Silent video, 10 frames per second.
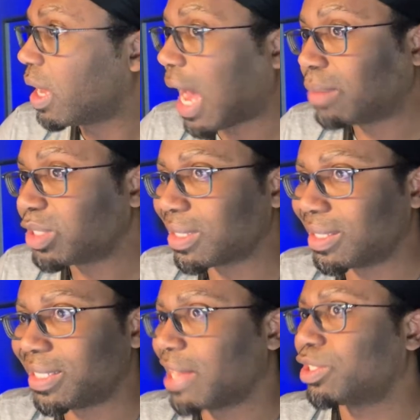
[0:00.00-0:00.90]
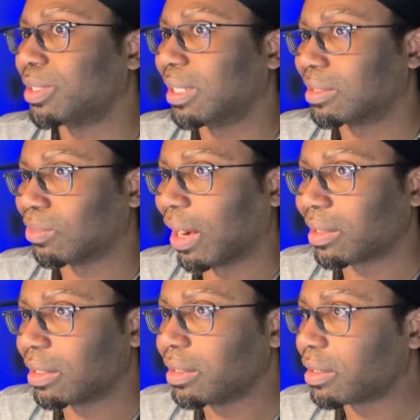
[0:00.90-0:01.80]
I was just going to text you a link
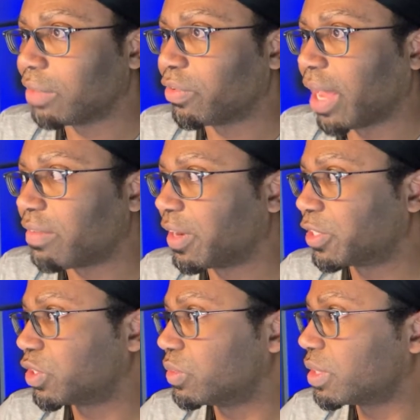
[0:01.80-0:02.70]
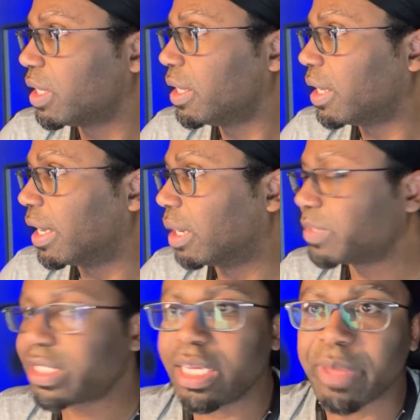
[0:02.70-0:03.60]
directly if you're having issues.
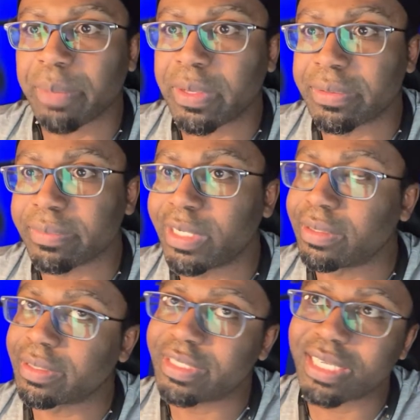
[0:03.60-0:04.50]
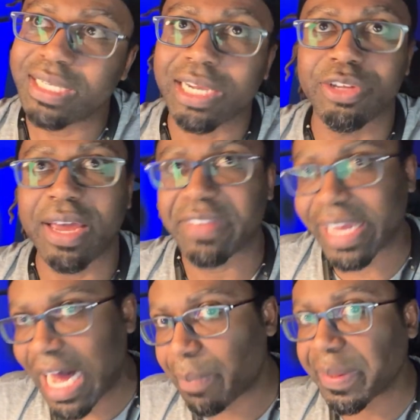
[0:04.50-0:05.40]
Just hit me up on, well, on TikTok, you have to
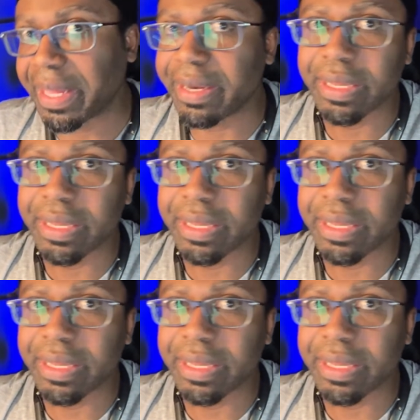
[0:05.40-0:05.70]
copy it.